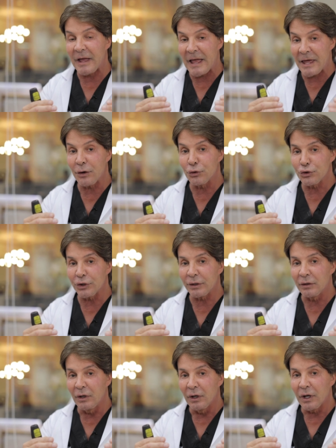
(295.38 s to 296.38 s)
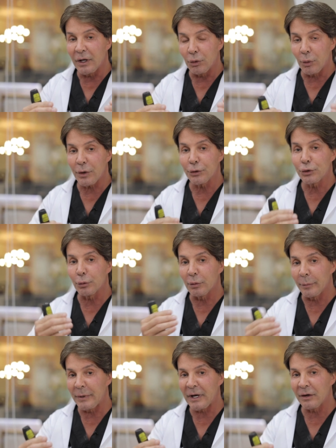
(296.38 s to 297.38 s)
energy in order to
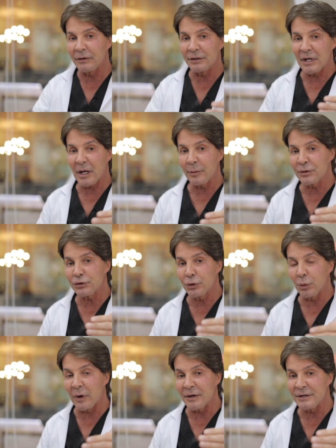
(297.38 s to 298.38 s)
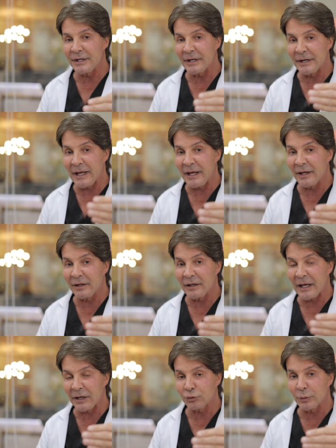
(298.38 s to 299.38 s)
repair the damage to our DNA
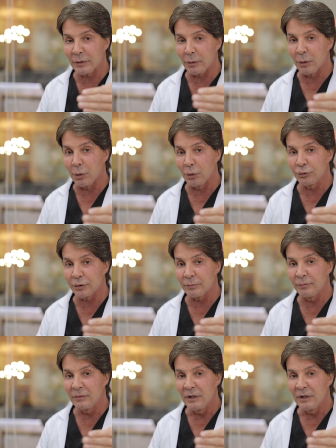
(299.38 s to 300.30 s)
as we grow older.